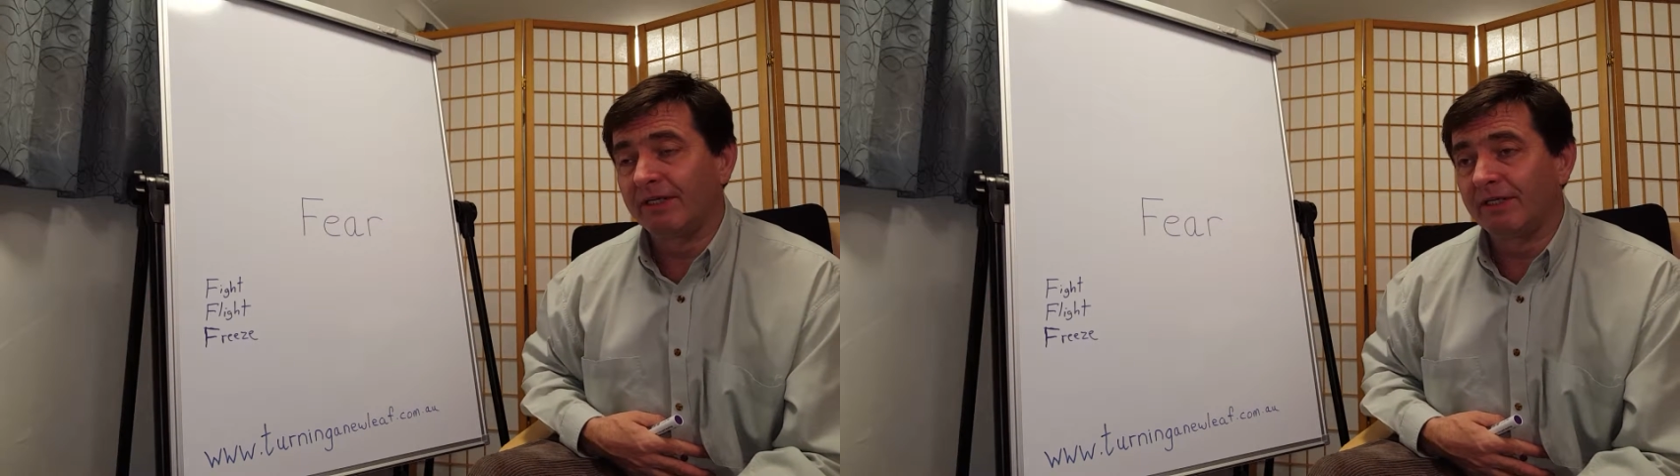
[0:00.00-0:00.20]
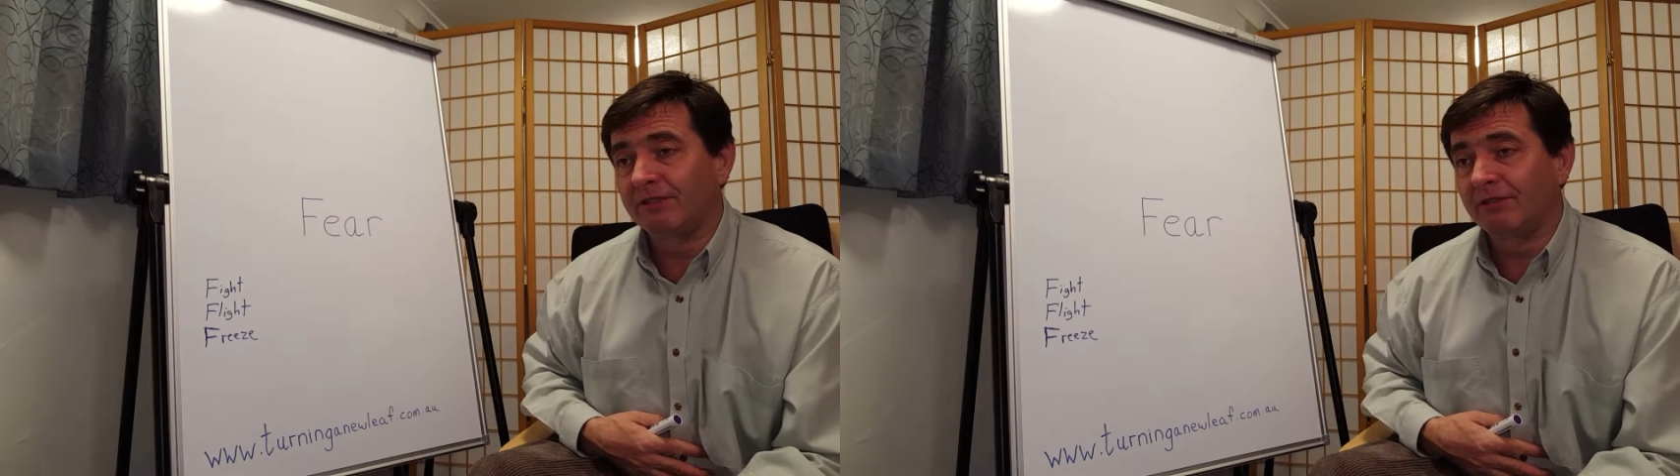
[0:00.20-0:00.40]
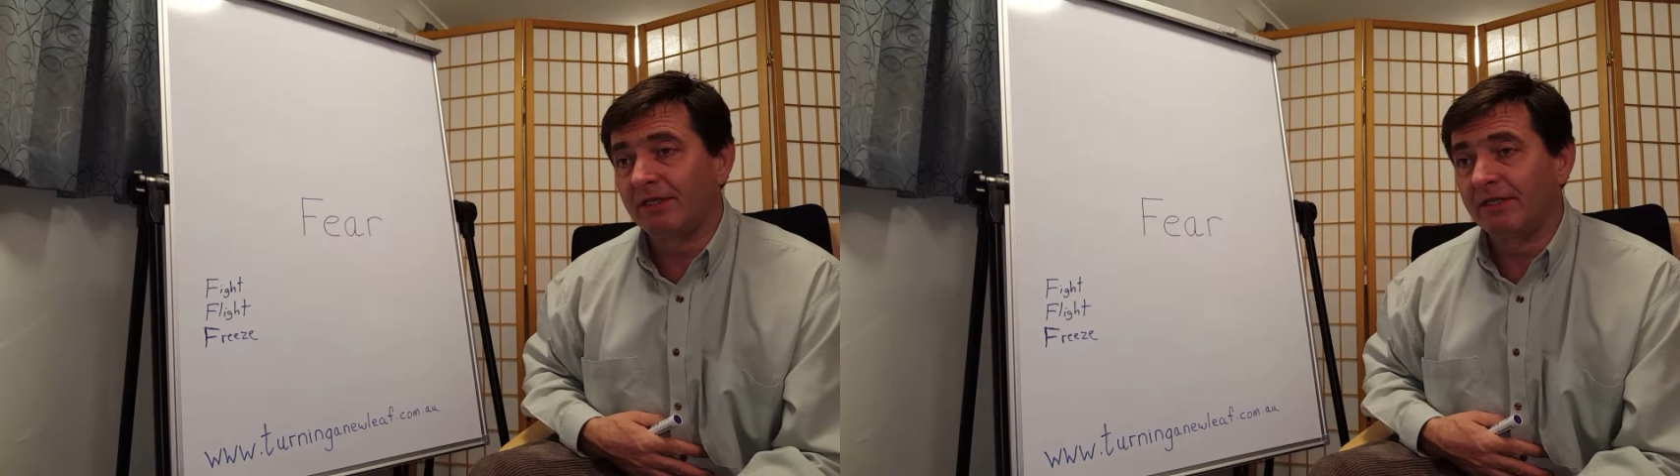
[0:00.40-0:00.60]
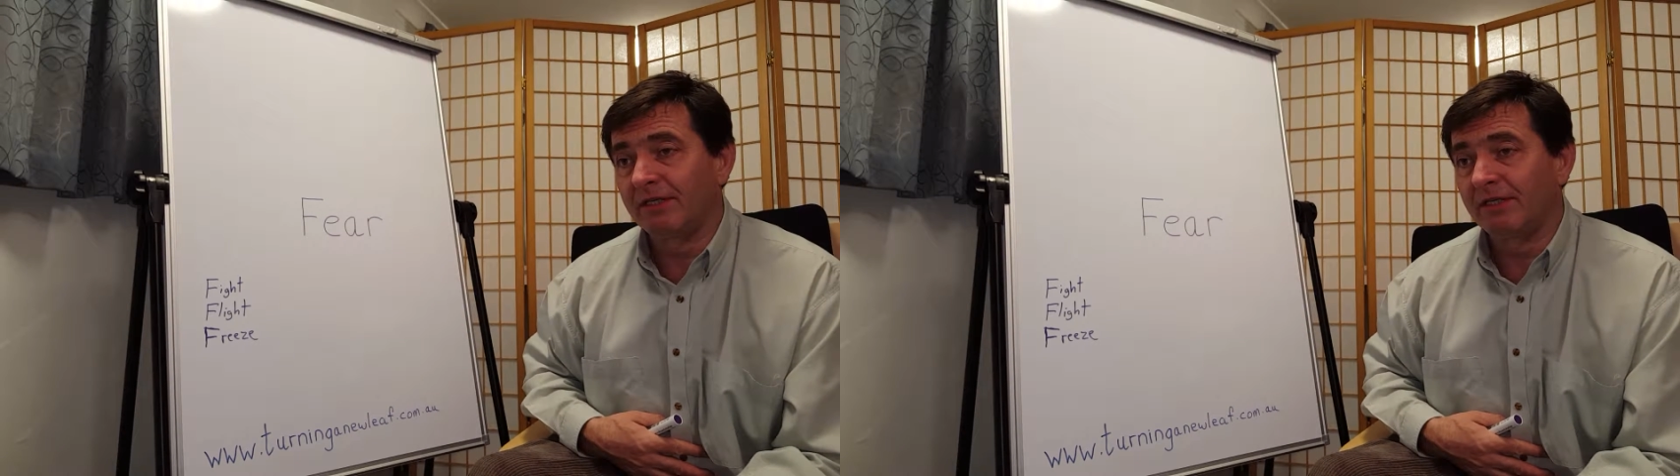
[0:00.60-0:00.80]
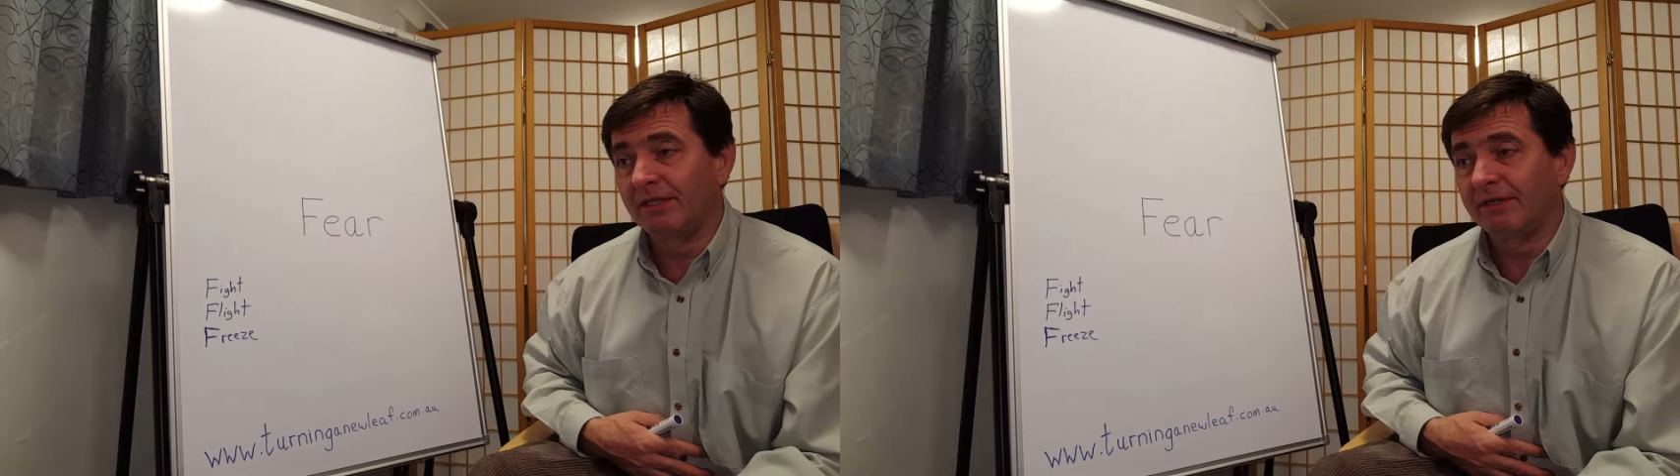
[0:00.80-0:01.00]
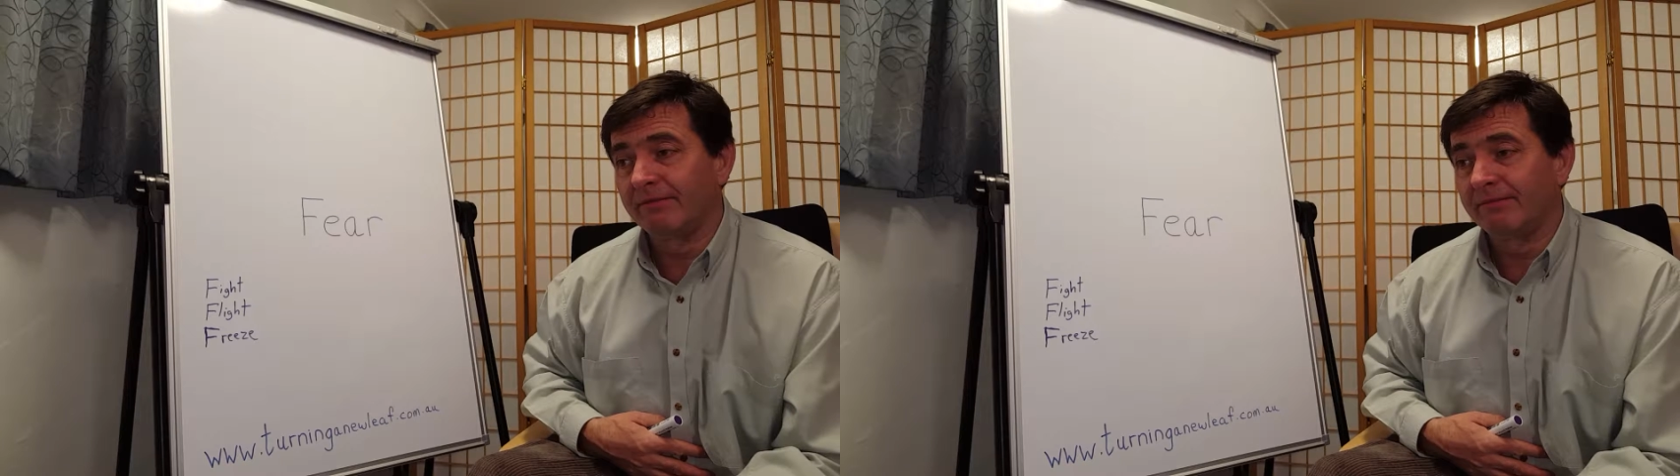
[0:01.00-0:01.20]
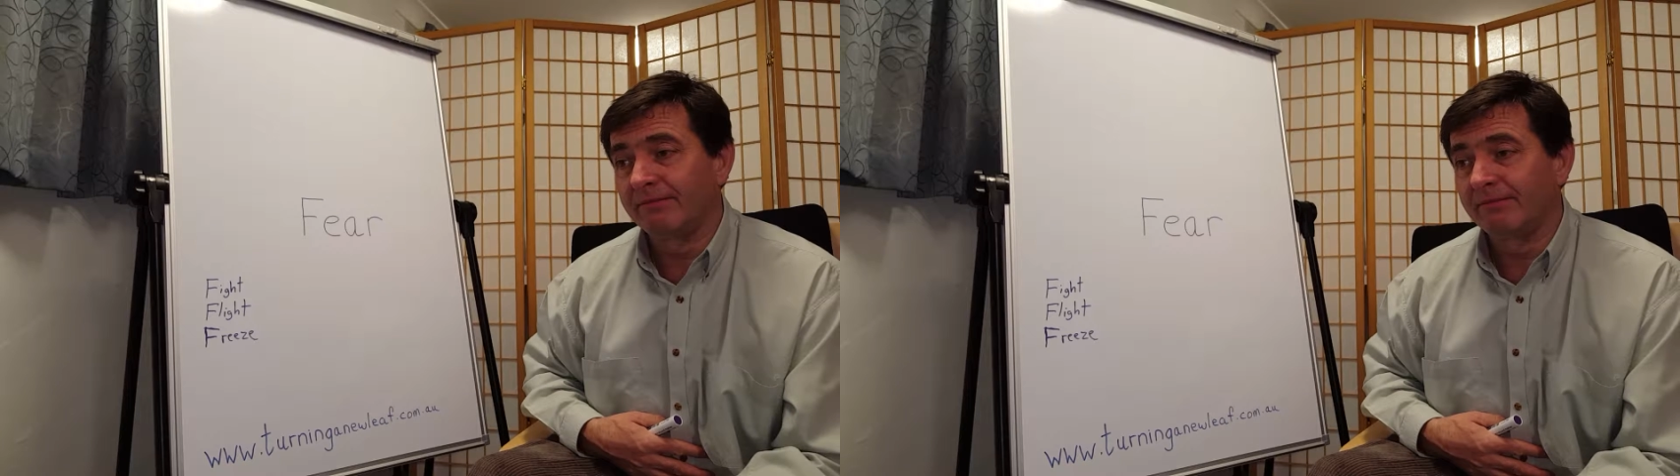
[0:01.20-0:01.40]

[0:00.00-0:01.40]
They try and